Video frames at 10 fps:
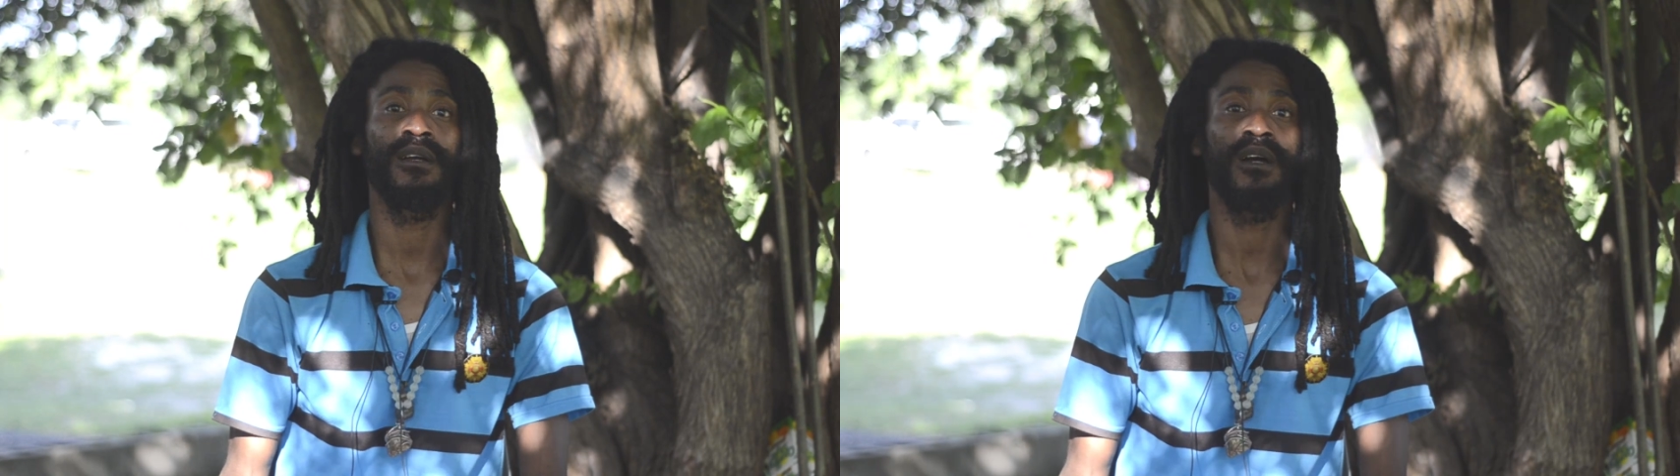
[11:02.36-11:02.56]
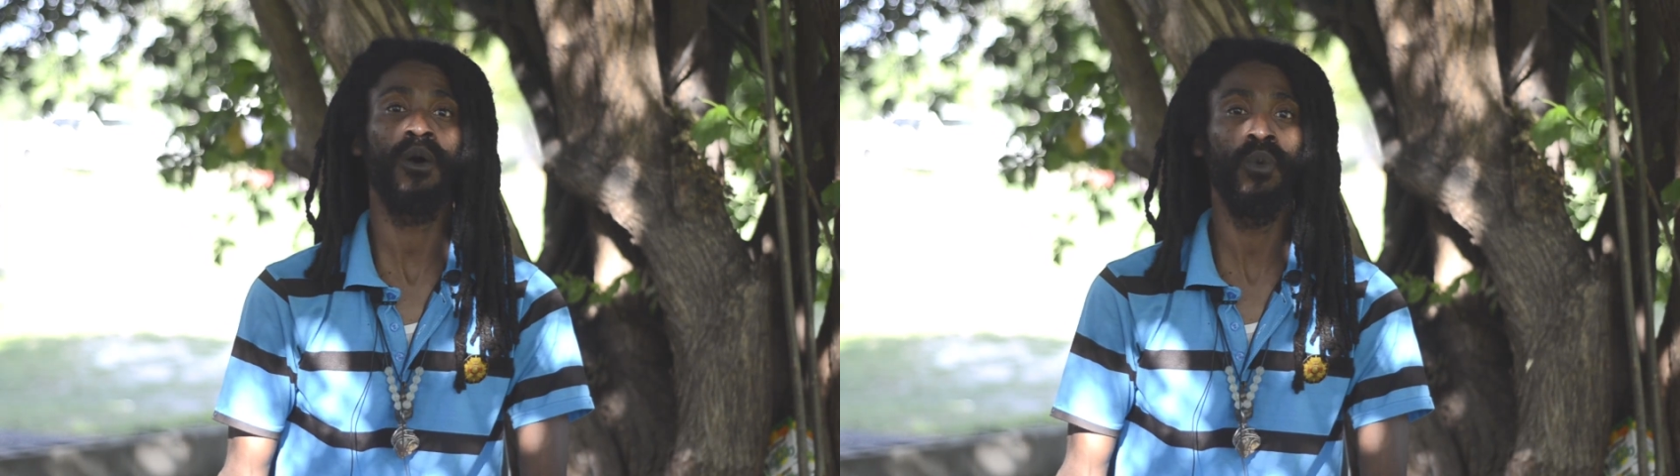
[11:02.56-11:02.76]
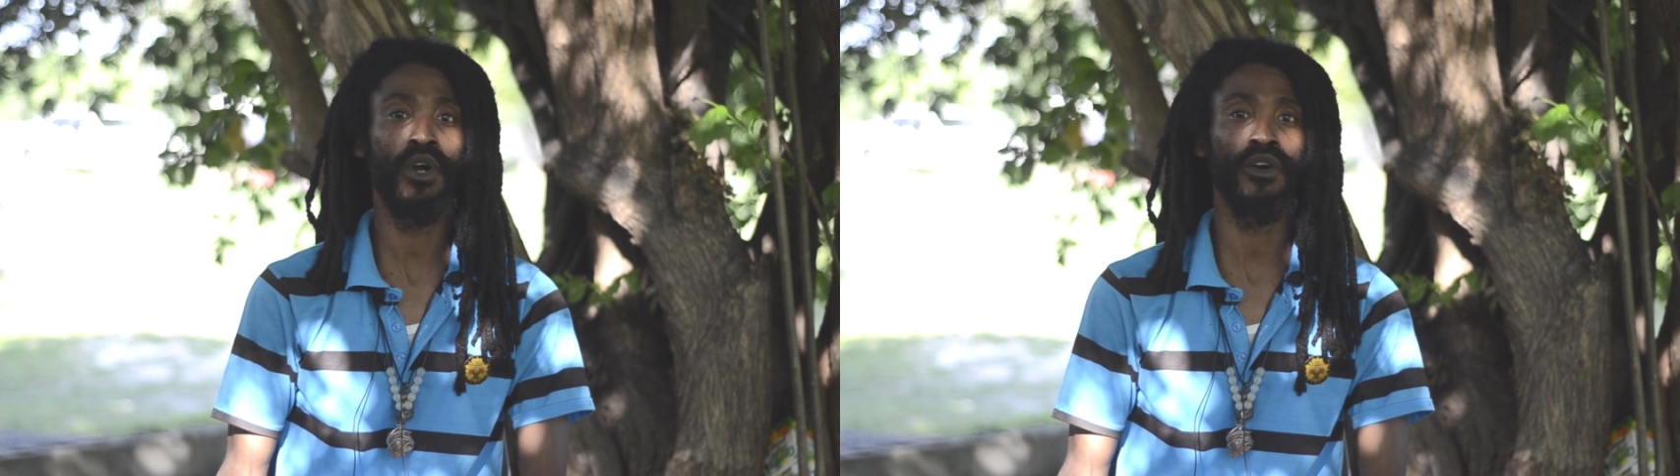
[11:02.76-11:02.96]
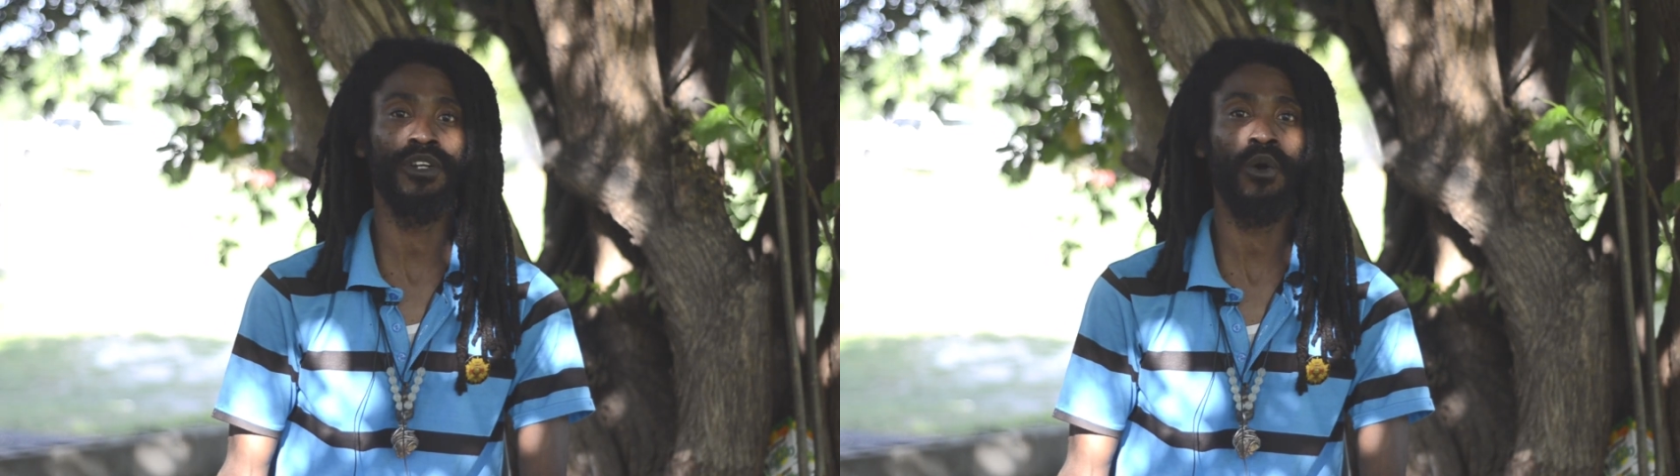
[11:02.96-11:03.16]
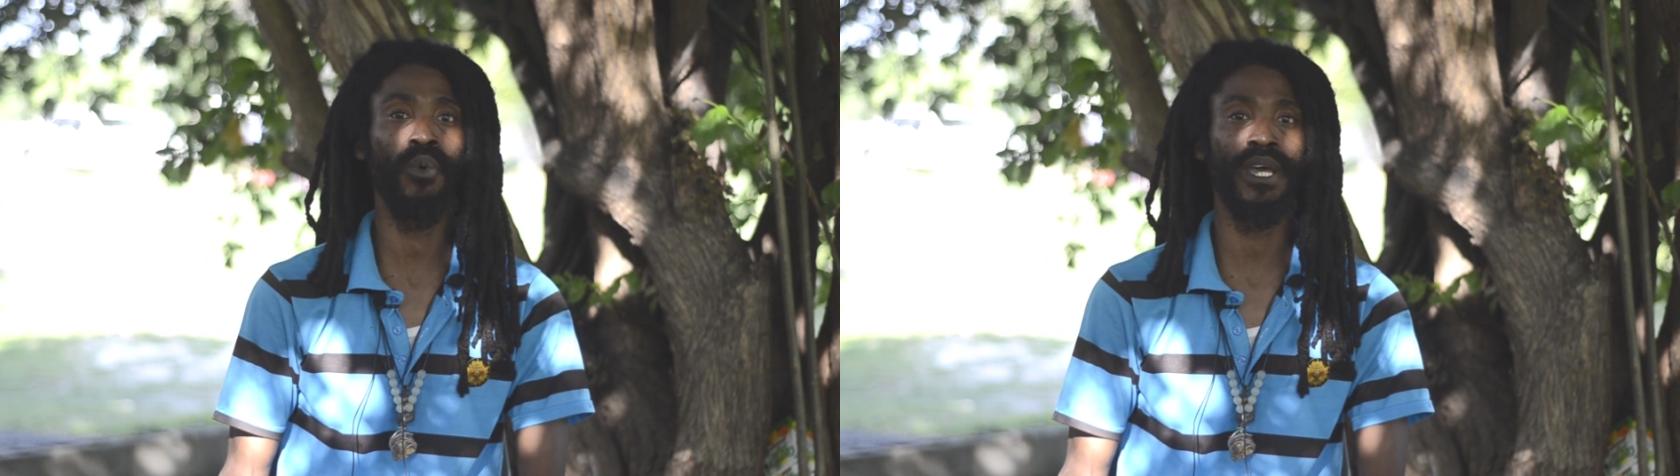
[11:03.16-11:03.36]
a word,
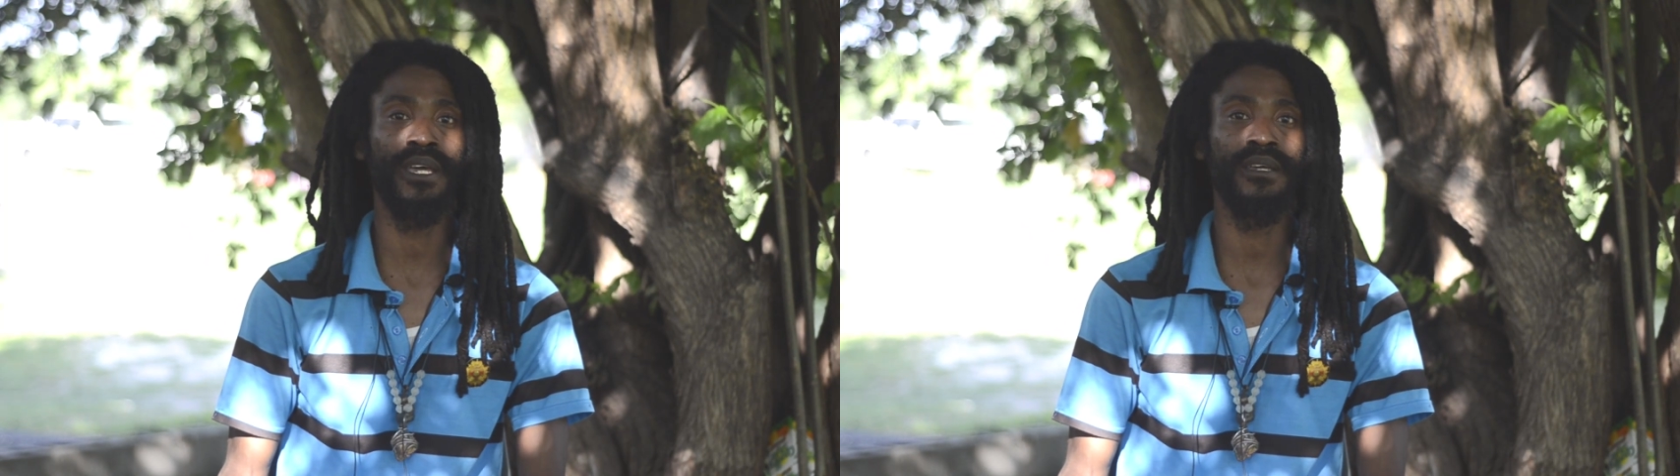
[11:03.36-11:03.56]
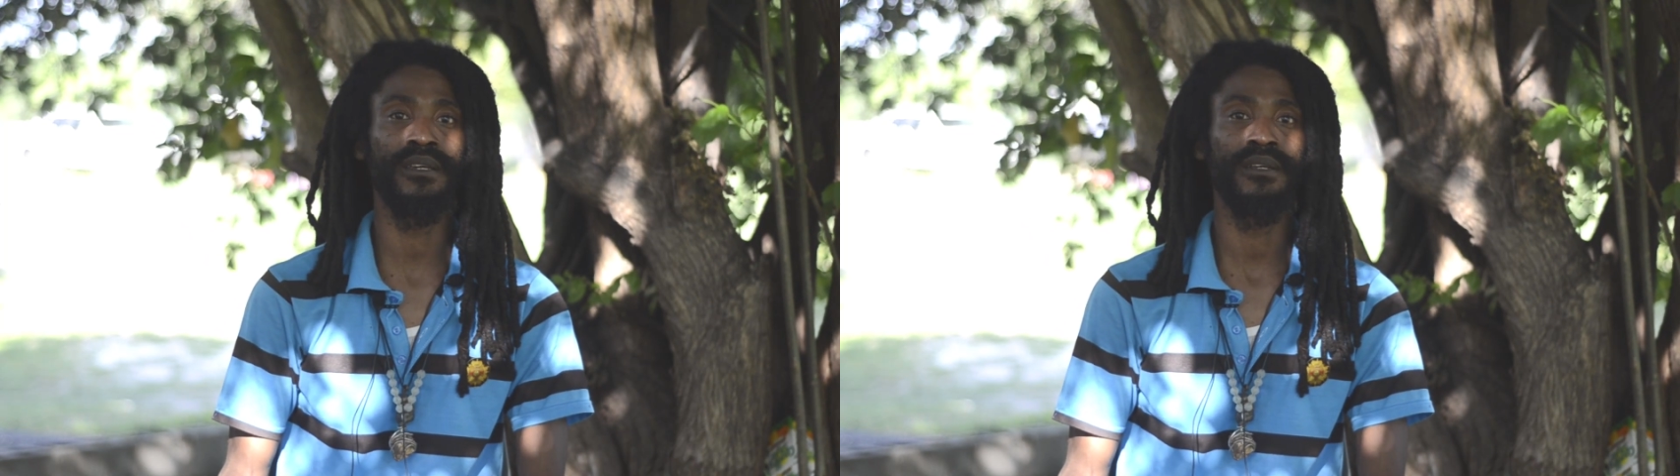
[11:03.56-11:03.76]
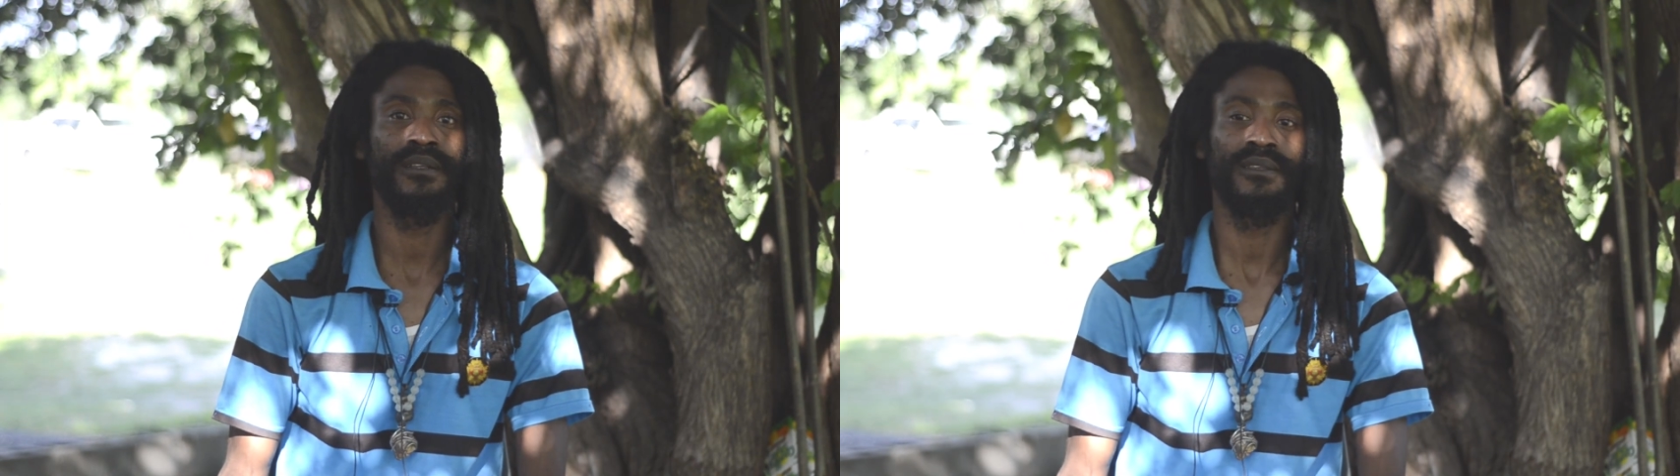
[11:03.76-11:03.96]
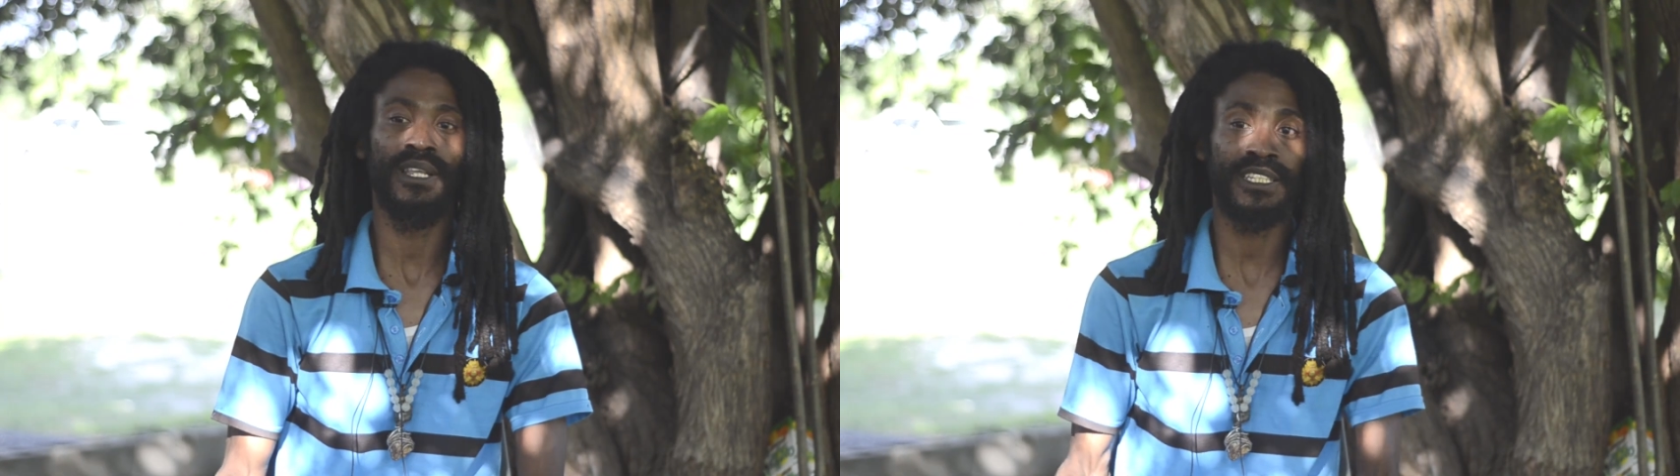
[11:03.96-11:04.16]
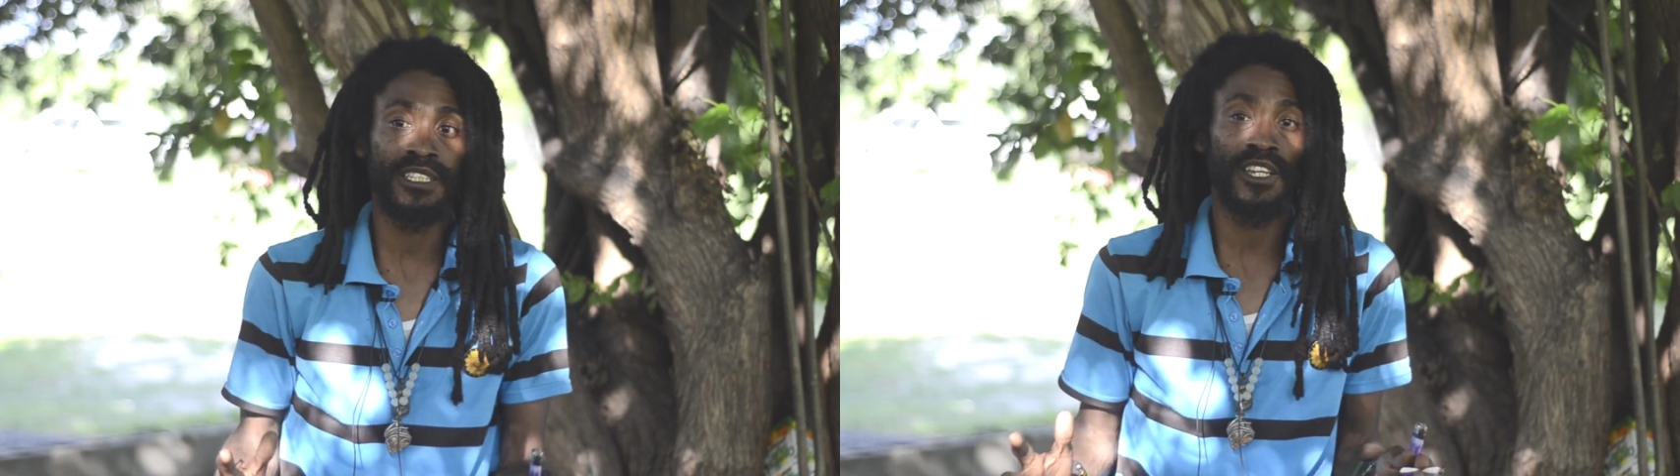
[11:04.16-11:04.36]
a way
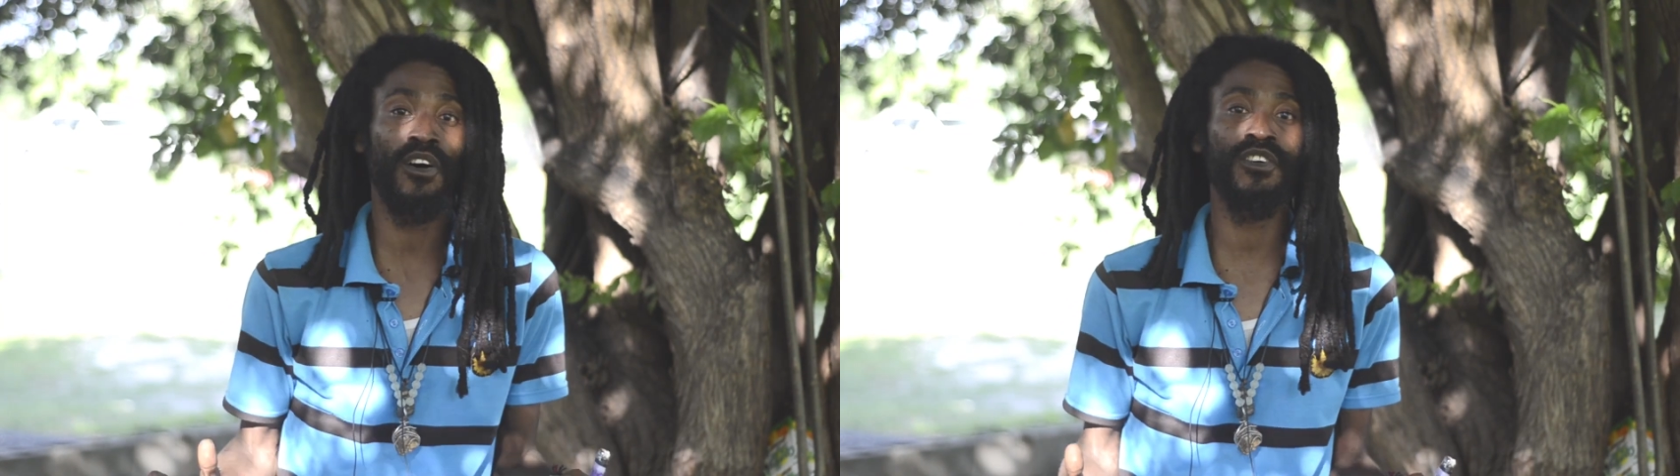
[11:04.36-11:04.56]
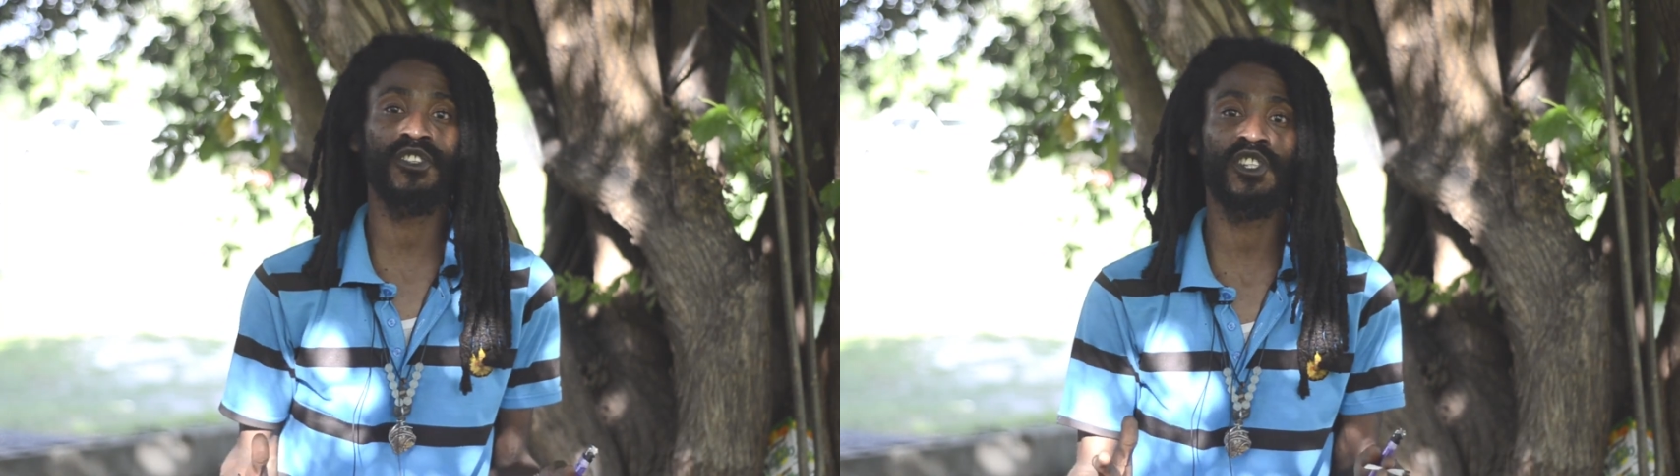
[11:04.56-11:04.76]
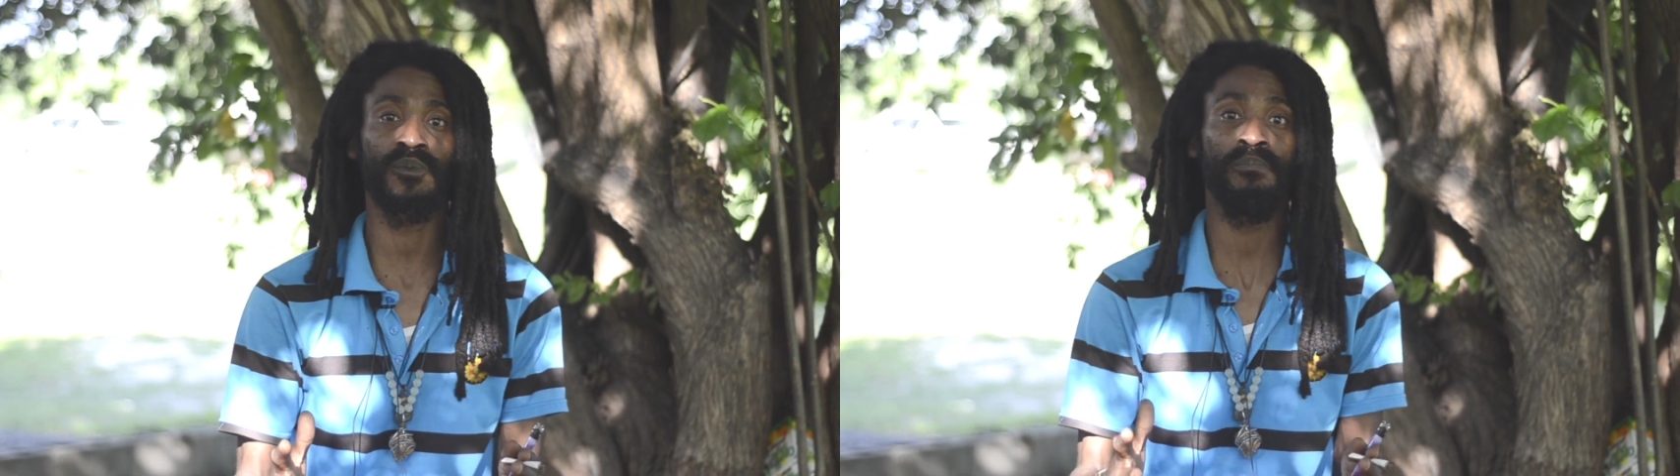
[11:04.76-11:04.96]
that it can also